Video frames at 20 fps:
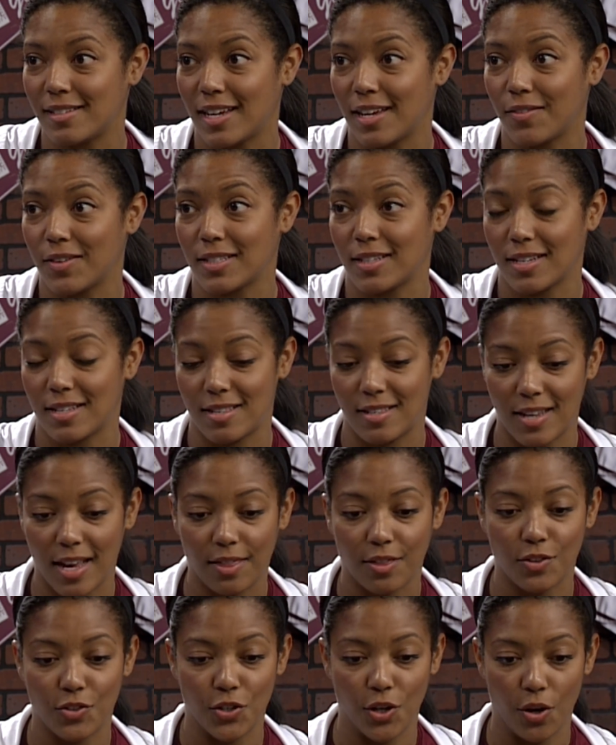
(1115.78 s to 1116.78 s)
Davis has
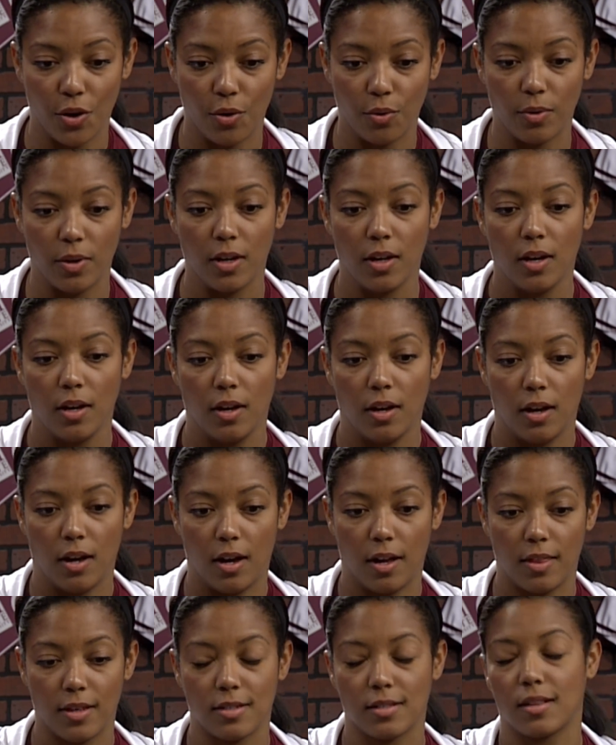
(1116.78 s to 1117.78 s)
set the tone
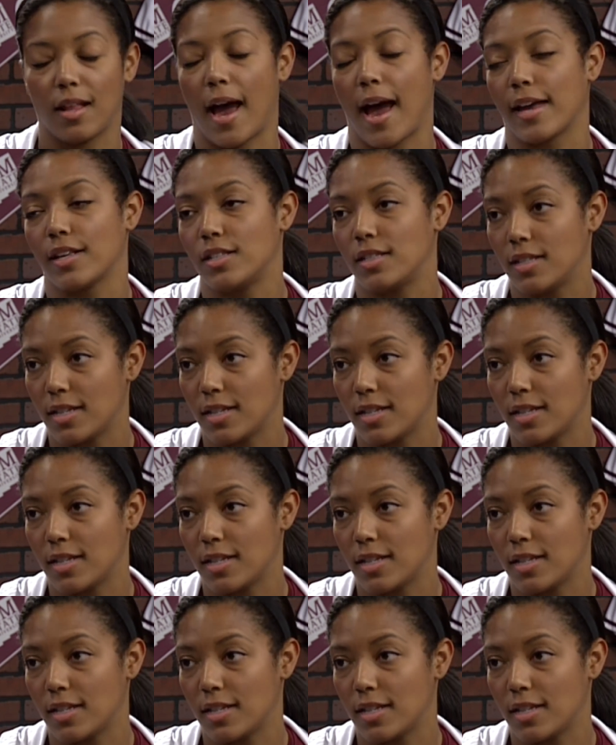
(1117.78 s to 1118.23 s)
this last